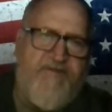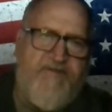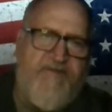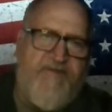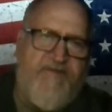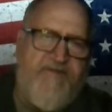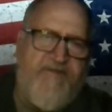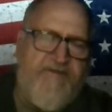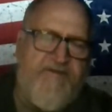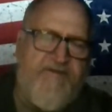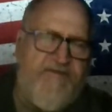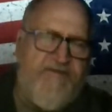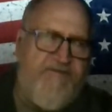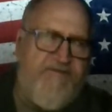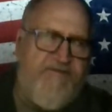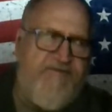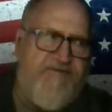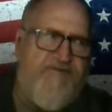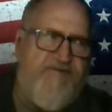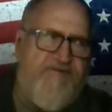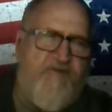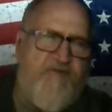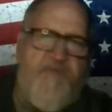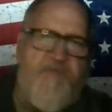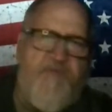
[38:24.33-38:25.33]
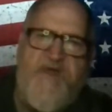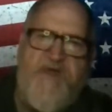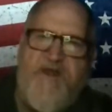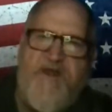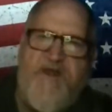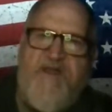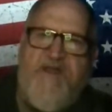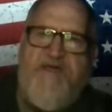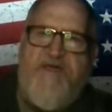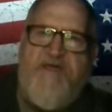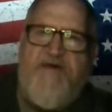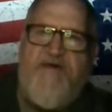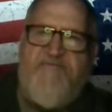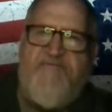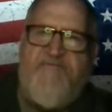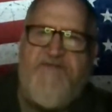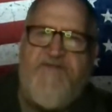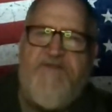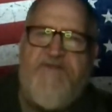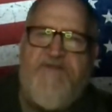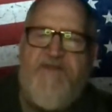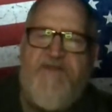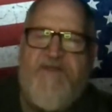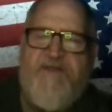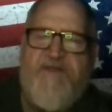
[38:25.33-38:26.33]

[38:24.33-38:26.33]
the stupidity of it.